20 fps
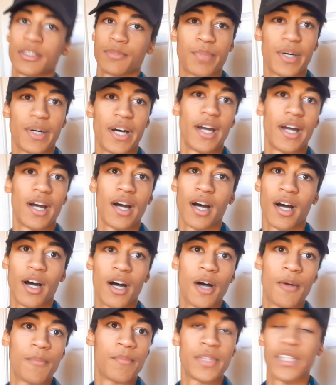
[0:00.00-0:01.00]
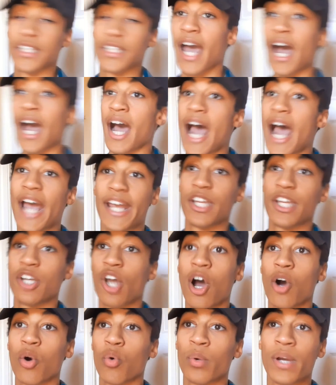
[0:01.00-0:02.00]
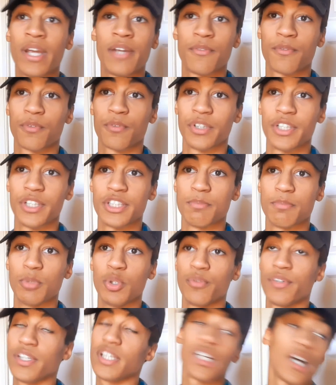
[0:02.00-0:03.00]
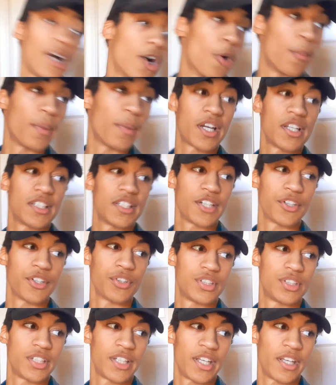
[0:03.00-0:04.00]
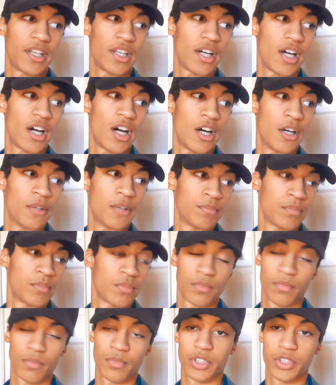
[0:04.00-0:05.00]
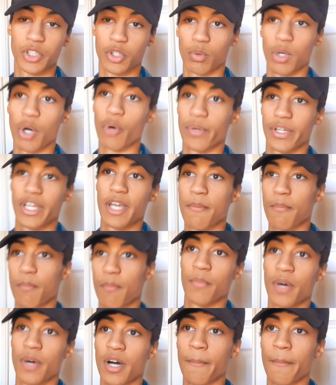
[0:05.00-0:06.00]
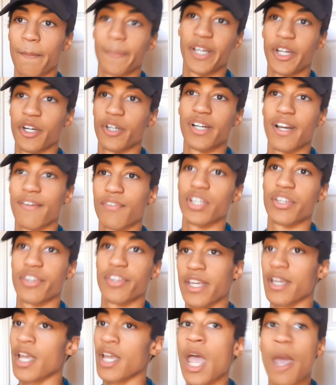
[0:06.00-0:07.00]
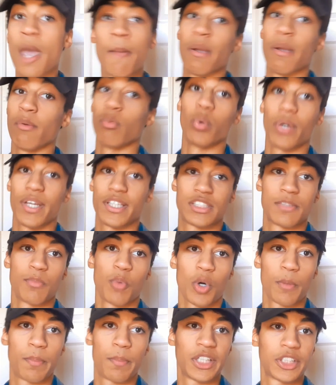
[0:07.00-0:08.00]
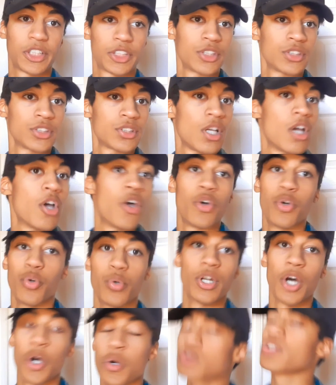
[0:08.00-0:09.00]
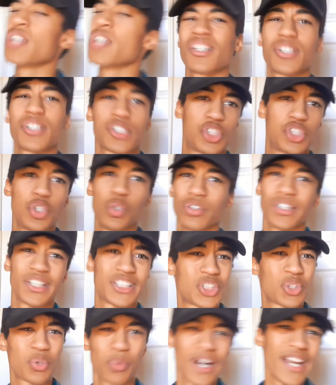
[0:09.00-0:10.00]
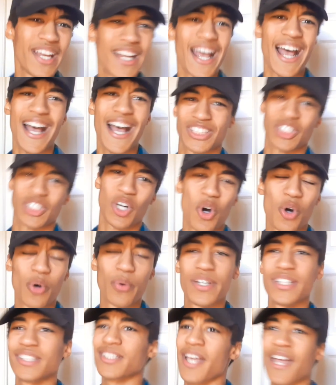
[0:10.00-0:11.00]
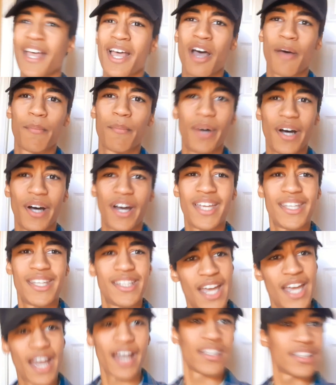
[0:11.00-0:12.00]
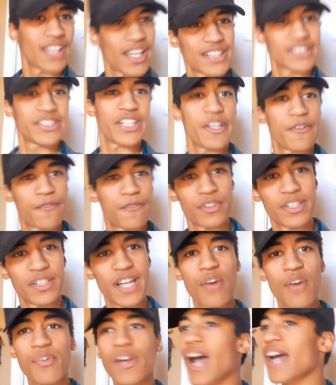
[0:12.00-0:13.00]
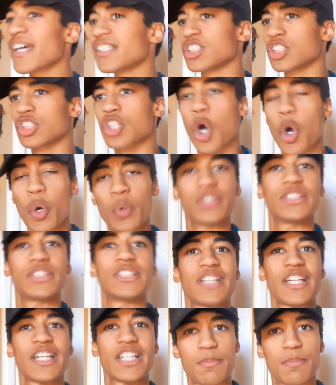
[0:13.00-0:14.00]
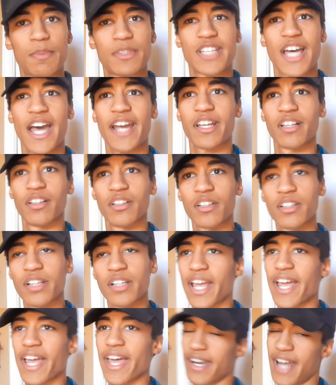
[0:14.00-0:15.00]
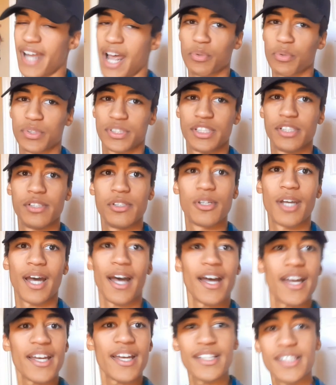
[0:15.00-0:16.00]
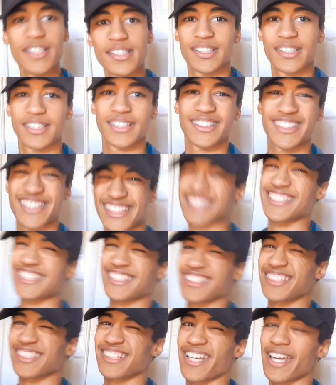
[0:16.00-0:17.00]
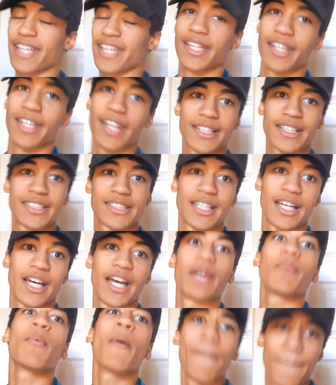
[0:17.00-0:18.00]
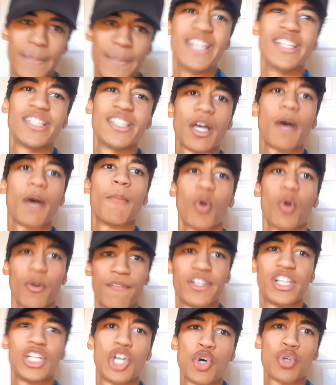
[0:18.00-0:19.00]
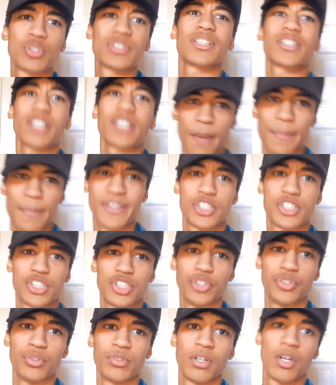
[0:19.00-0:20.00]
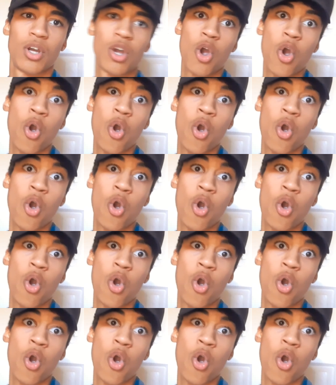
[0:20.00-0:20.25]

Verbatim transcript: But um, yeah, I cannot wait for this movie. Hope it continues to get, um, to grow and get um, bigger and everything. Maybe we'll get some more pictures. Who knows? The suit looks great as always. But yeah, that is it for now, guys. So stay spectacular, and I'll see you guys in the next time. Peace. More videos coming soon.